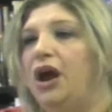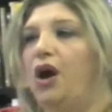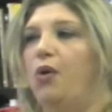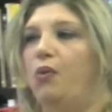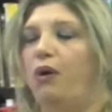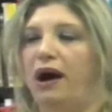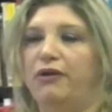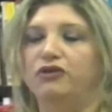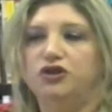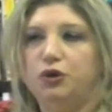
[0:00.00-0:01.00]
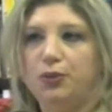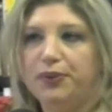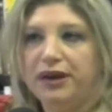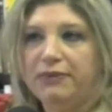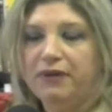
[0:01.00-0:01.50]
Why aren't you
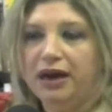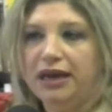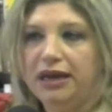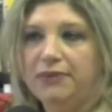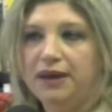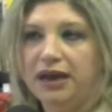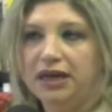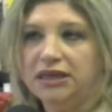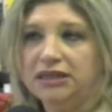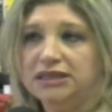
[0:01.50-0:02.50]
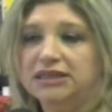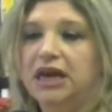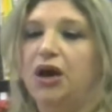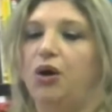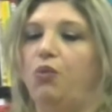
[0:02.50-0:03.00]
opening my emails?
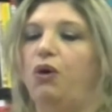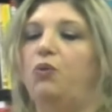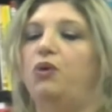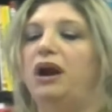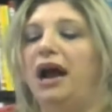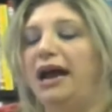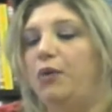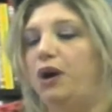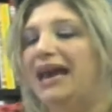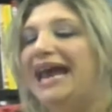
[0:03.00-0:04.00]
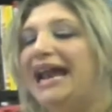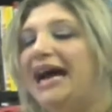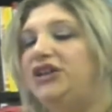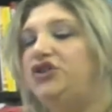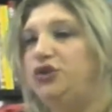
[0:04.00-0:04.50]
What can
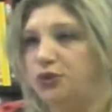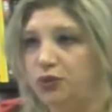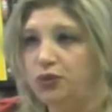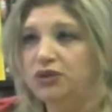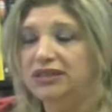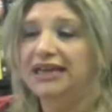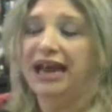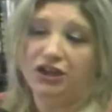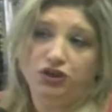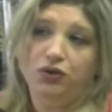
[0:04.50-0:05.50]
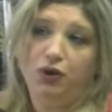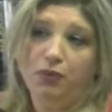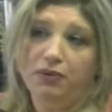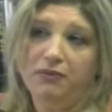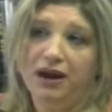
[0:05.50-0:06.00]
I do to get you to
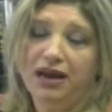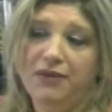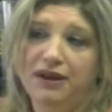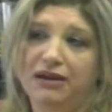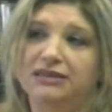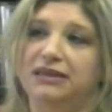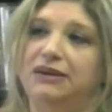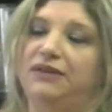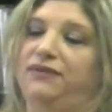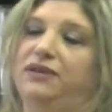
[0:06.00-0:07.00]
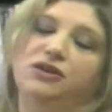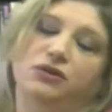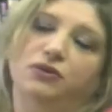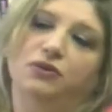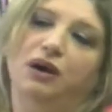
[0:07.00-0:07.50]
open my emails and even
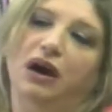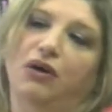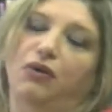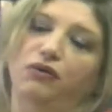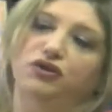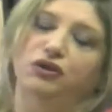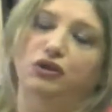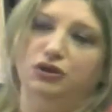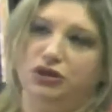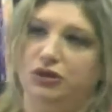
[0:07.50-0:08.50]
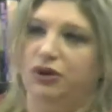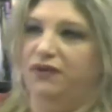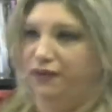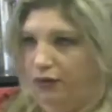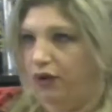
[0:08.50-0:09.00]
to encourage you to
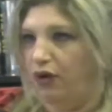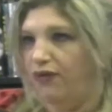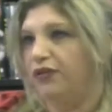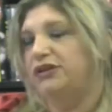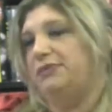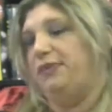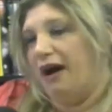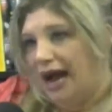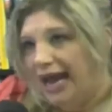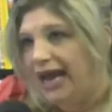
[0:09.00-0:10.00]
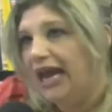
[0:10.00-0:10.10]
convert over to buy?